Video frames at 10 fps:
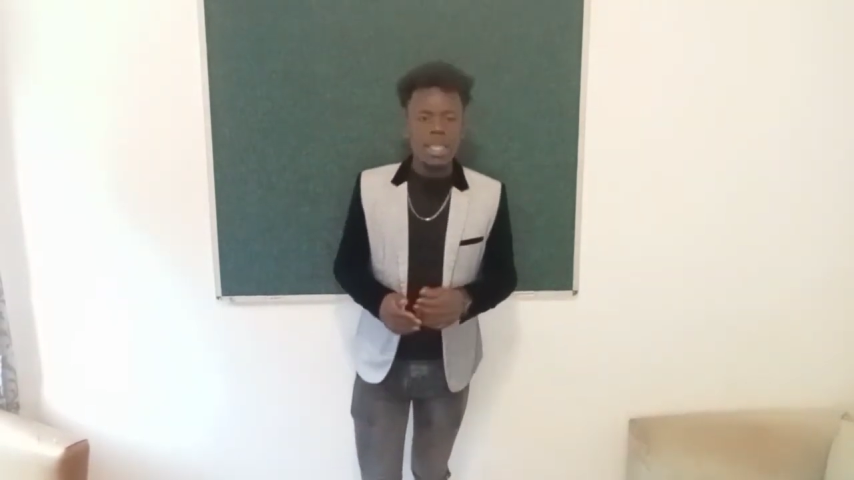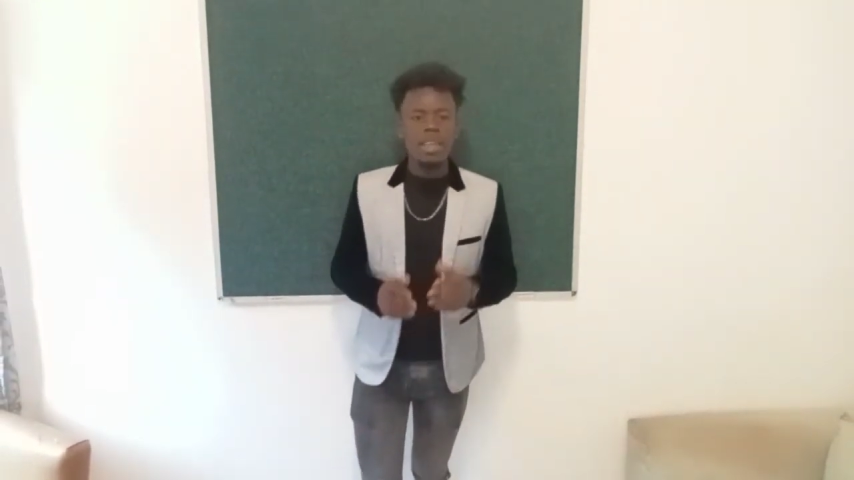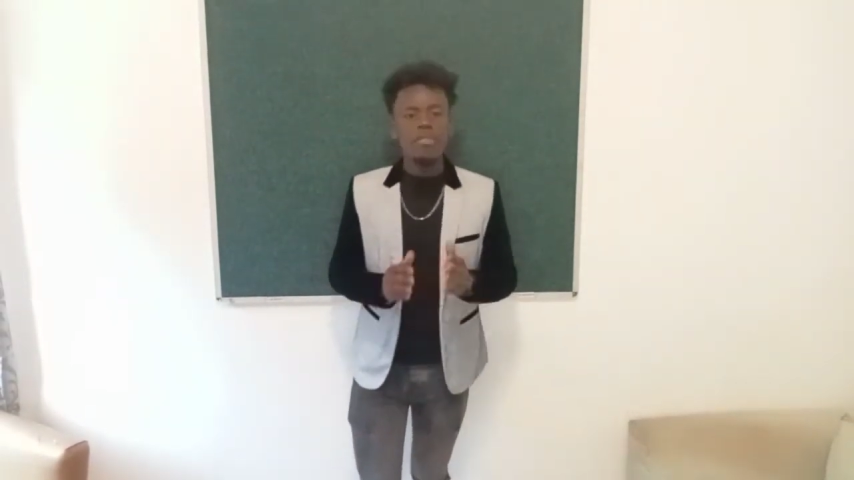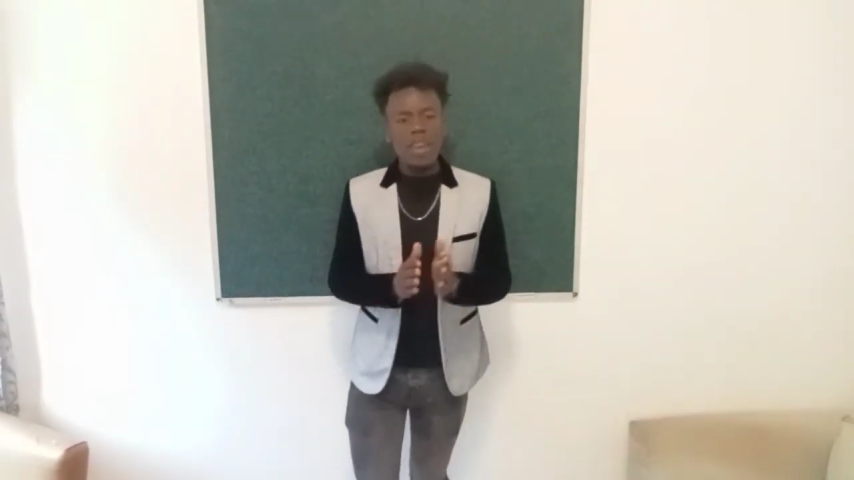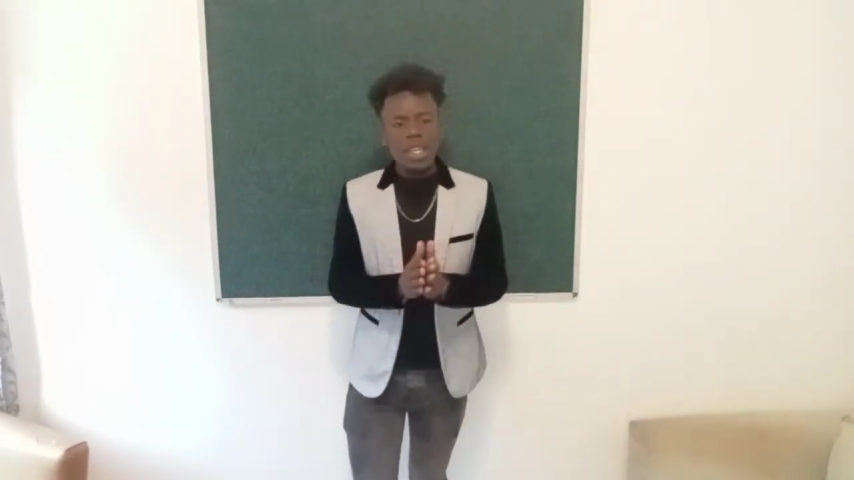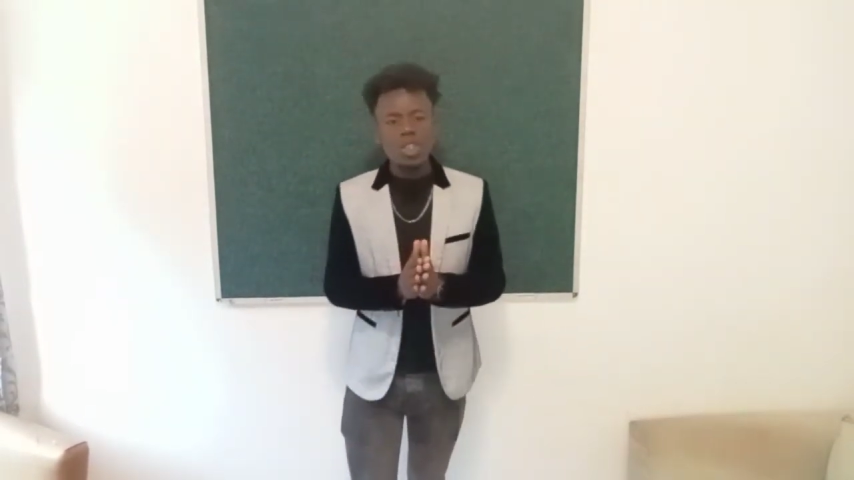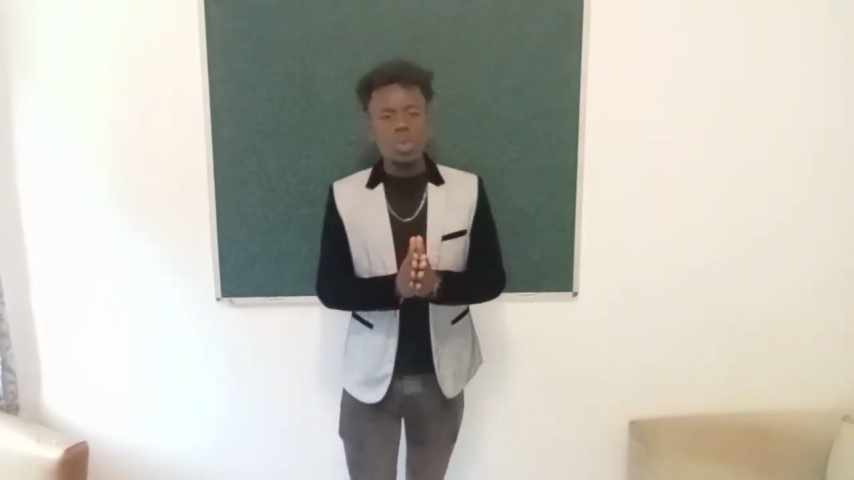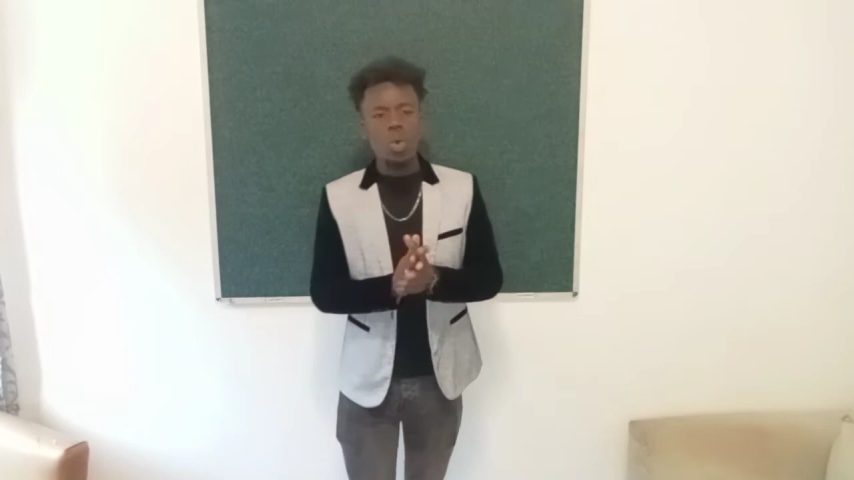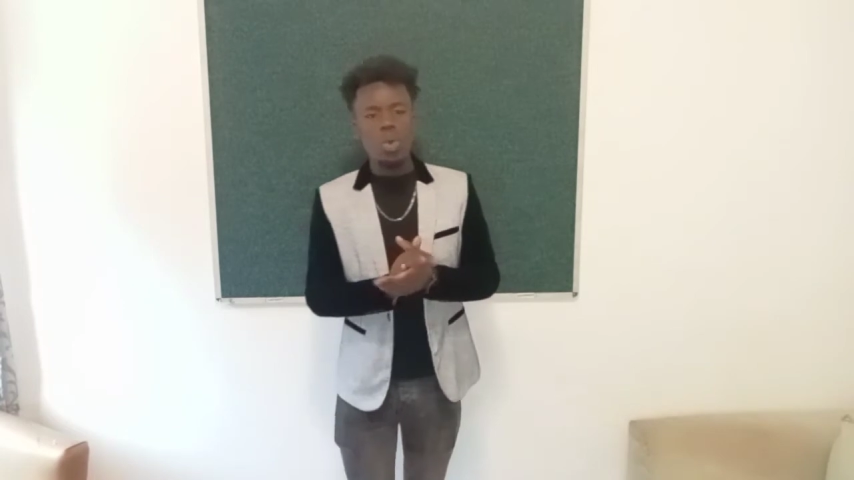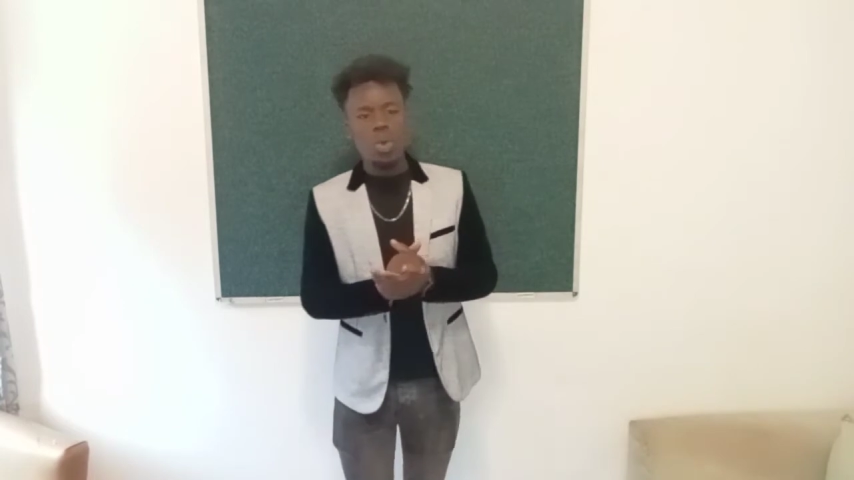The
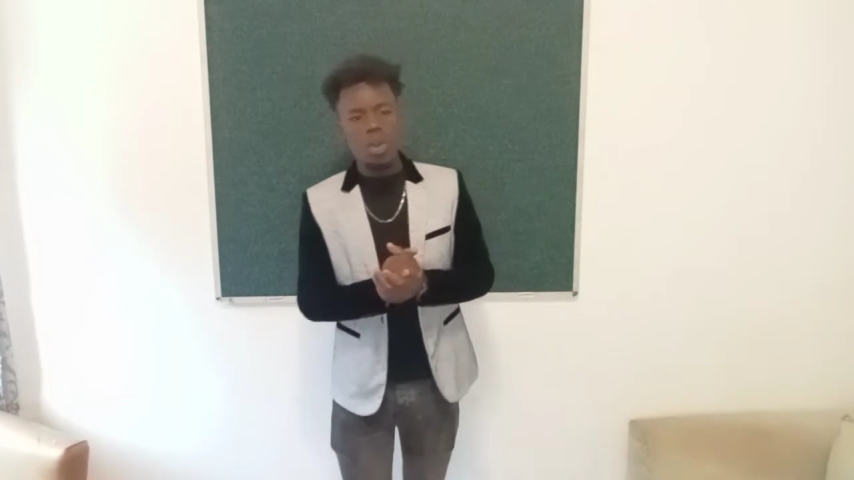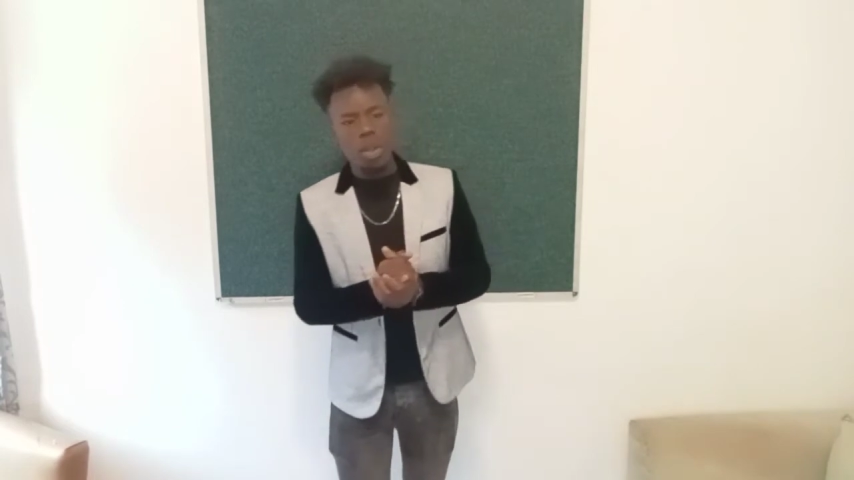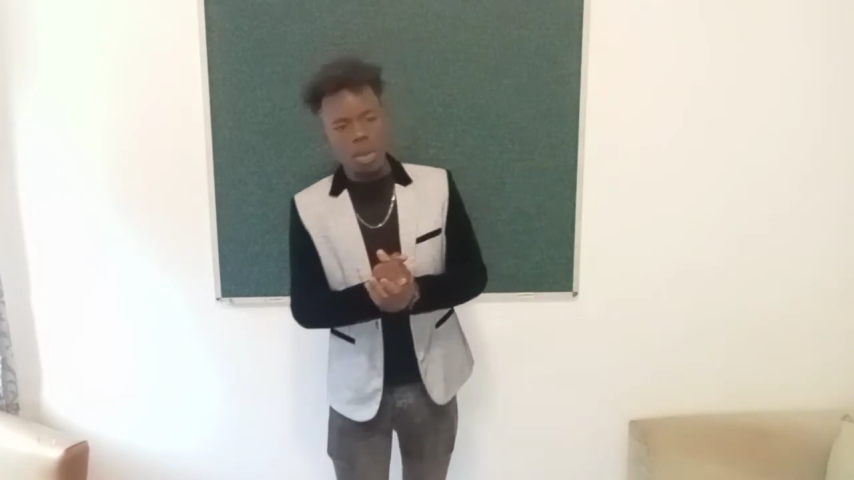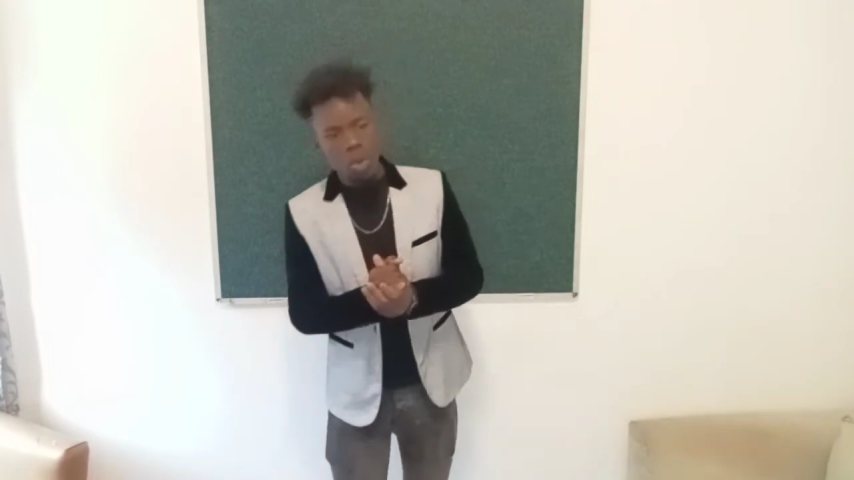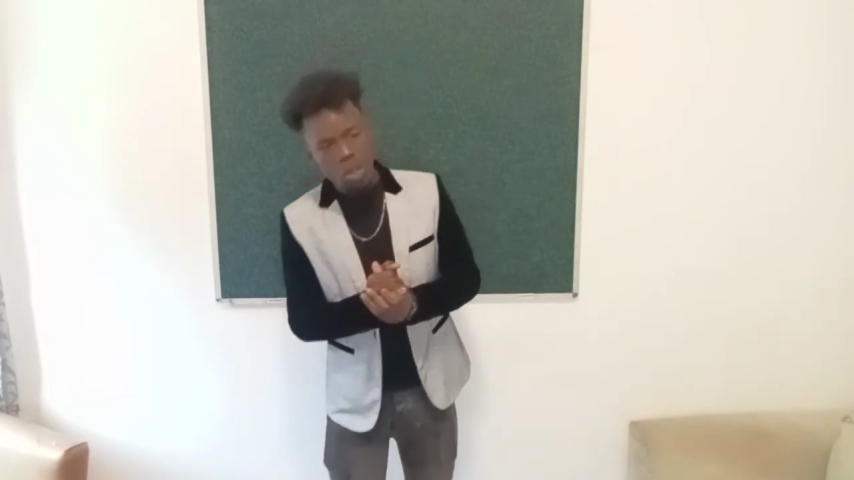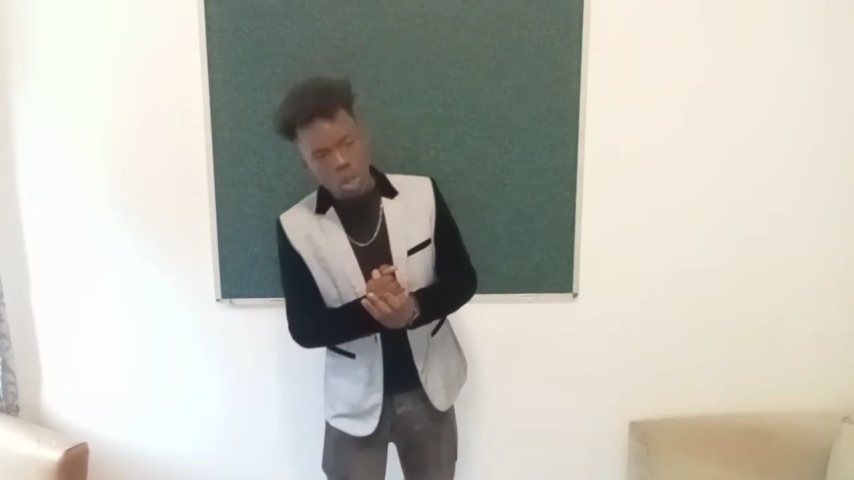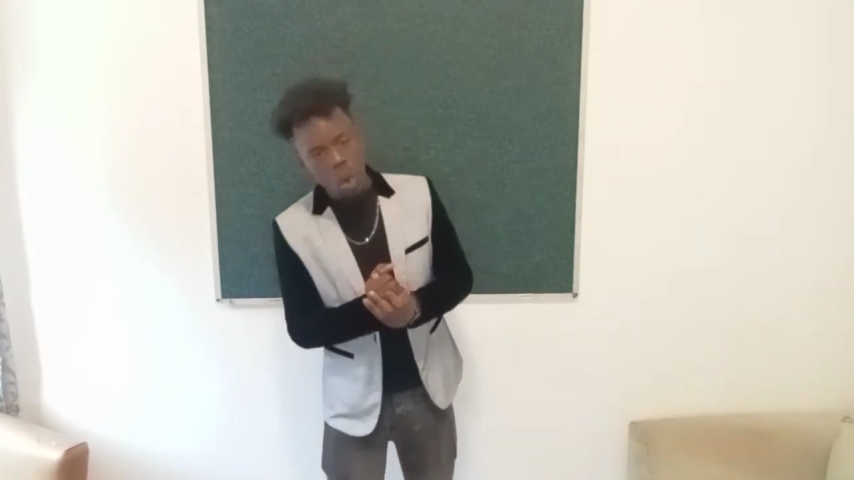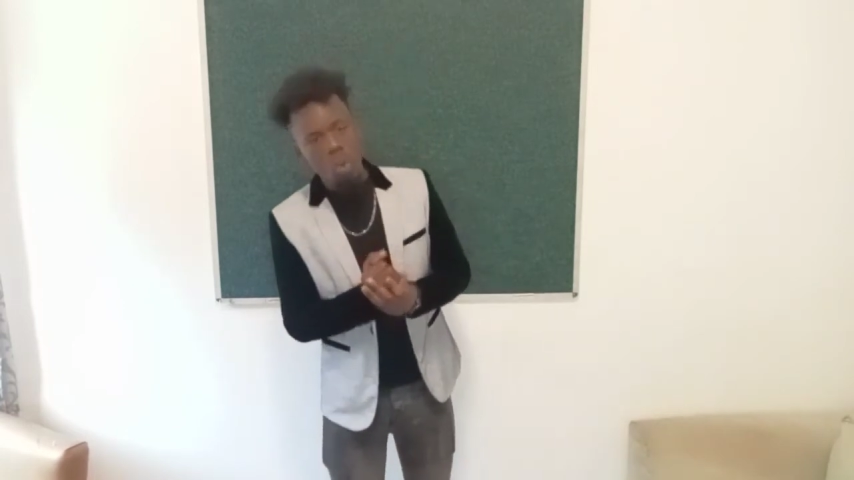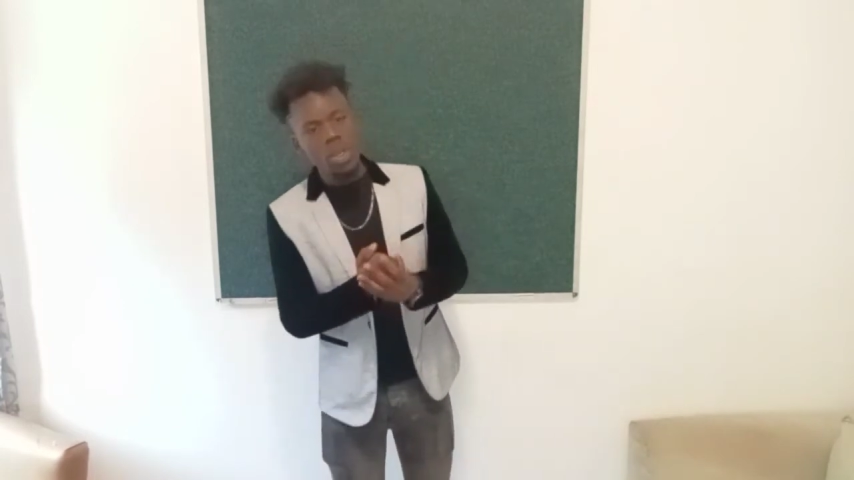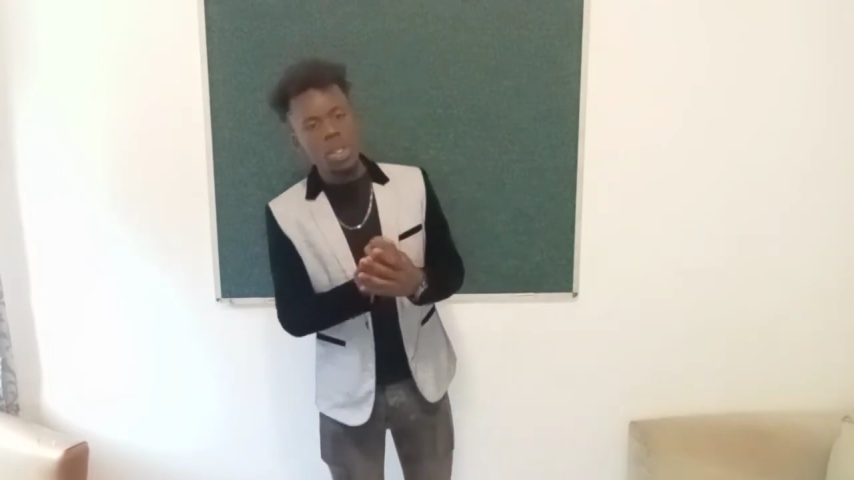first
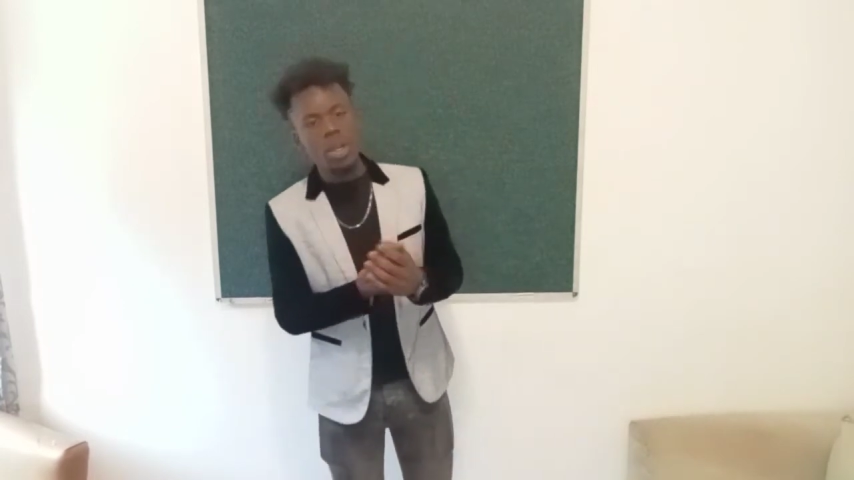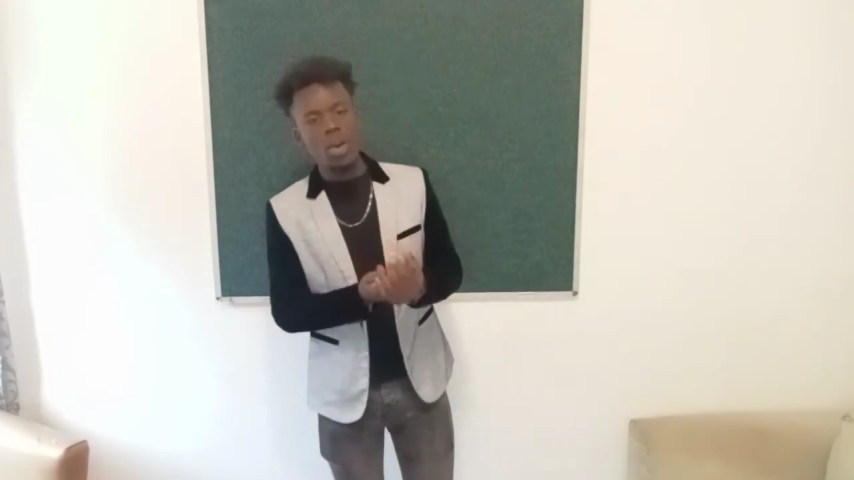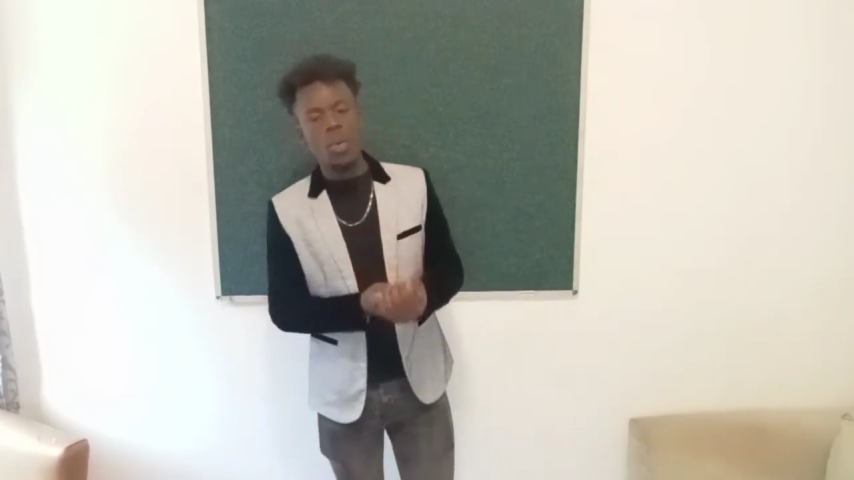known